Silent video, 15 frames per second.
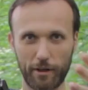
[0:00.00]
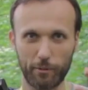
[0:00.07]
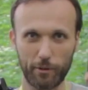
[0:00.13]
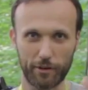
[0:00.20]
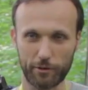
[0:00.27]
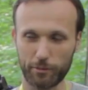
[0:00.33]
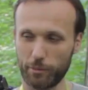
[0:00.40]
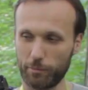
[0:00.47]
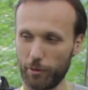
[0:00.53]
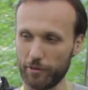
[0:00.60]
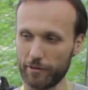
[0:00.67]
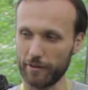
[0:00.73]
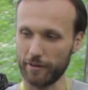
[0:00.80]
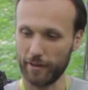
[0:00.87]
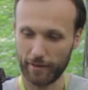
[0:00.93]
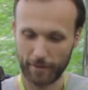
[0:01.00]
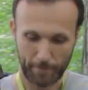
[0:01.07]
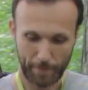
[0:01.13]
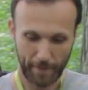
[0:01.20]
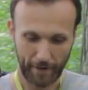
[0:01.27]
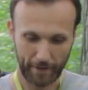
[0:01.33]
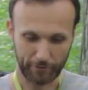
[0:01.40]
want it to be pointed.
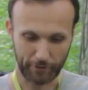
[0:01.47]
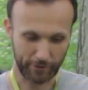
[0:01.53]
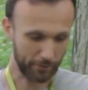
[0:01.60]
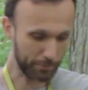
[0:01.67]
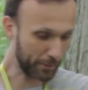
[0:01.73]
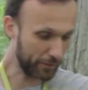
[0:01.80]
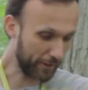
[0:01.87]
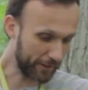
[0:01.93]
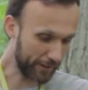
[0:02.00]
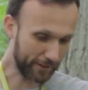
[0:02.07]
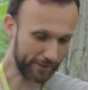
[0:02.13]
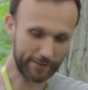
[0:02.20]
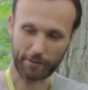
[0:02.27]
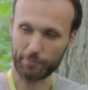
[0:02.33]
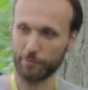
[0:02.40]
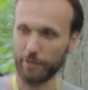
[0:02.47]
And for example, if I take a step